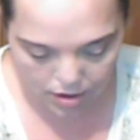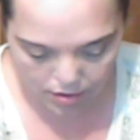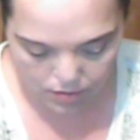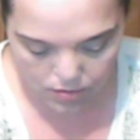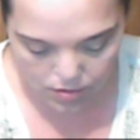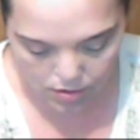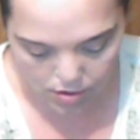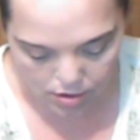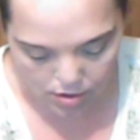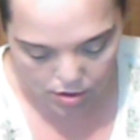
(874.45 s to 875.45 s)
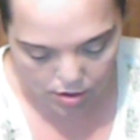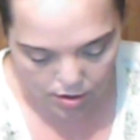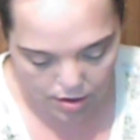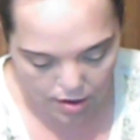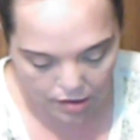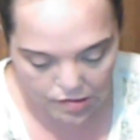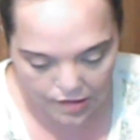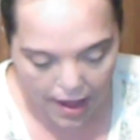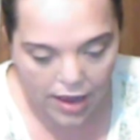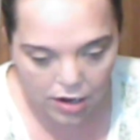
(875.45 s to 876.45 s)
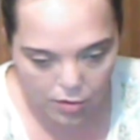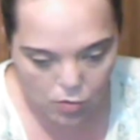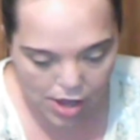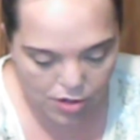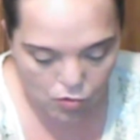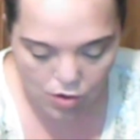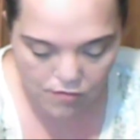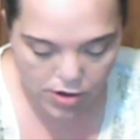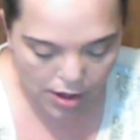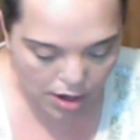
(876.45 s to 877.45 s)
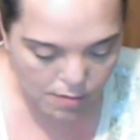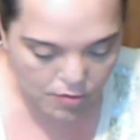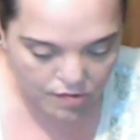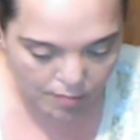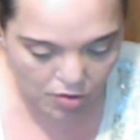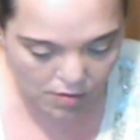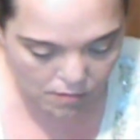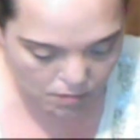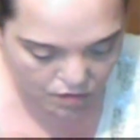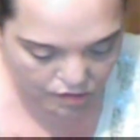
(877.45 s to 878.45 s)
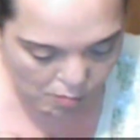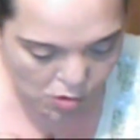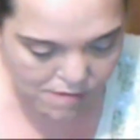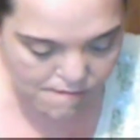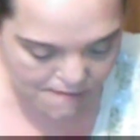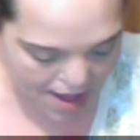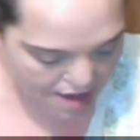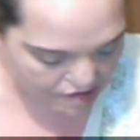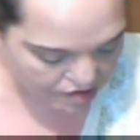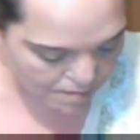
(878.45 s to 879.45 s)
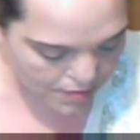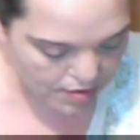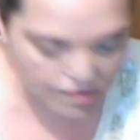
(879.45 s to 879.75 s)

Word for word: you know, exactly what I do every day, but something somewhat fast,